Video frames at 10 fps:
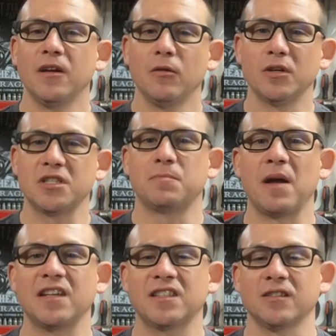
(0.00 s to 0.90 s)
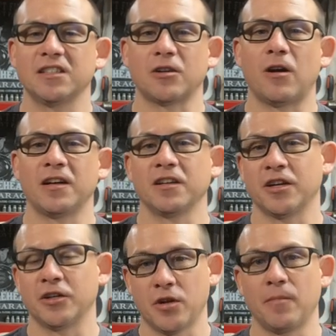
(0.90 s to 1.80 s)
which is basically starting to
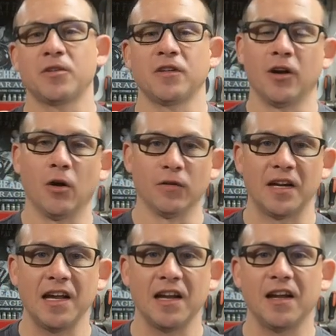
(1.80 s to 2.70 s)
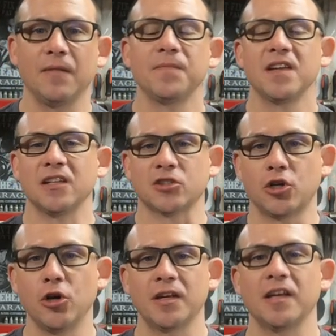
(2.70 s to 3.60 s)
contribute to the overheating. It's
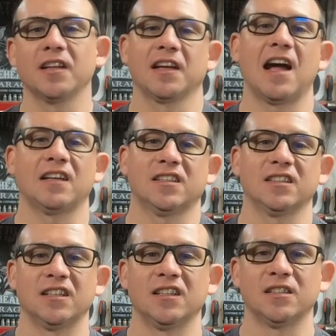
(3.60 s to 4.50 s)
cooking the gaskets in these